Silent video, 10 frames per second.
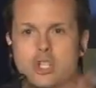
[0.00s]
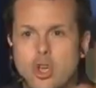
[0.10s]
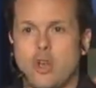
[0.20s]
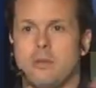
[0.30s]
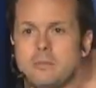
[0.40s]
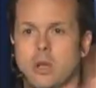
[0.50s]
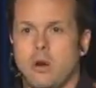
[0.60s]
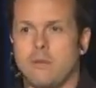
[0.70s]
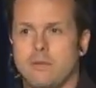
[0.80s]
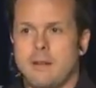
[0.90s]
terms
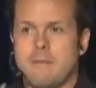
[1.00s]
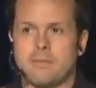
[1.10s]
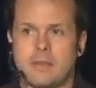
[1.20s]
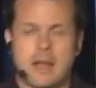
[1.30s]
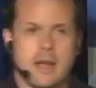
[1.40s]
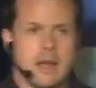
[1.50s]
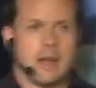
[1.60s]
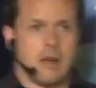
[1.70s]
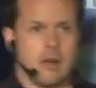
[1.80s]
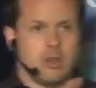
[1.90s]
of uh,